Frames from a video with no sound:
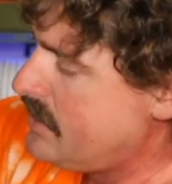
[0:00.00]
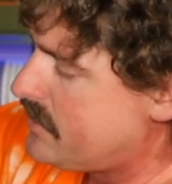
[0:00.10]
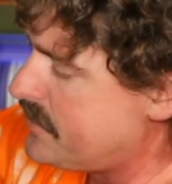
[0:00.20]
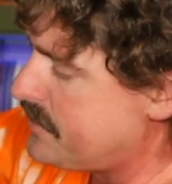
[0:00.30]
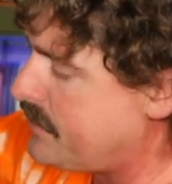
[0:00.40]

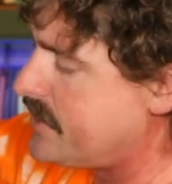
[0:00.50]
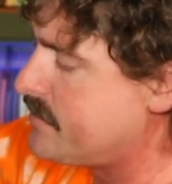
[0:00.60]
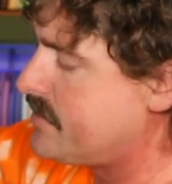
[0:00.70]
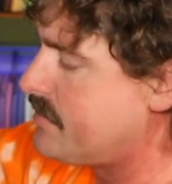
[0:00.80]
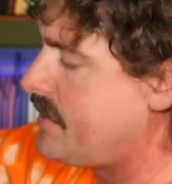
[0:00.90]
On the bottom
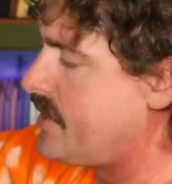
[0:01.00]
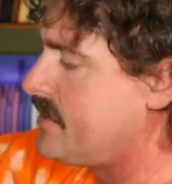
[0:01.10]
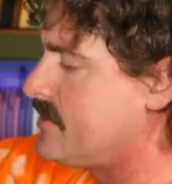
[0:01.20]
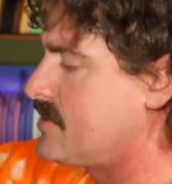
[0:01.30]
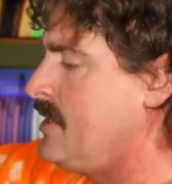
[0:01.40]
of the bag
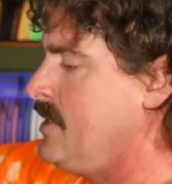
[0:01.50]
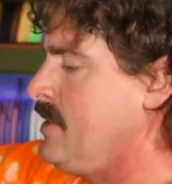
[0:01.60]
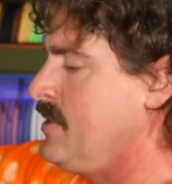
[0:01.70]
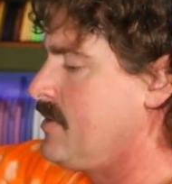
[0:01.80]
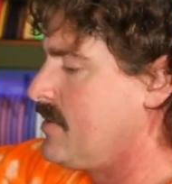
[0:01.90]
is
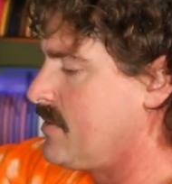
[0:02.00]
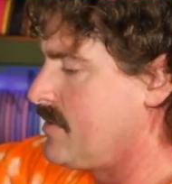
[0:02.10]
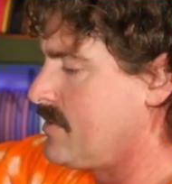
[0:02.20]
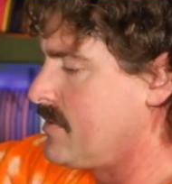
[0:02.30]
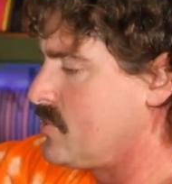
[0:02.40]

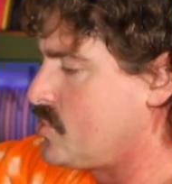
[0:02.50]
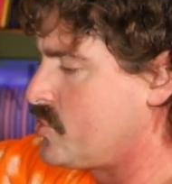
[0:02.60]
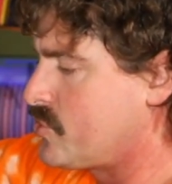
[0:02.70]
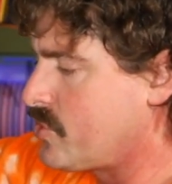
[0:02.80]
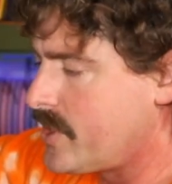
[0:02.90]

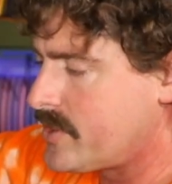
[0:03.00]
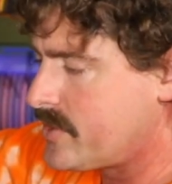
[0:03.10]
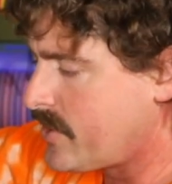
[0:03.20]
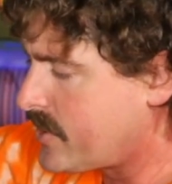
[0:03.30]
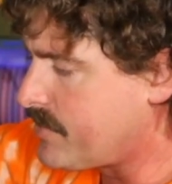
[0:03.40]
truck
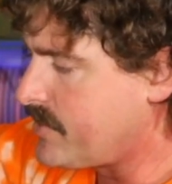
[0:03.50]
tarp.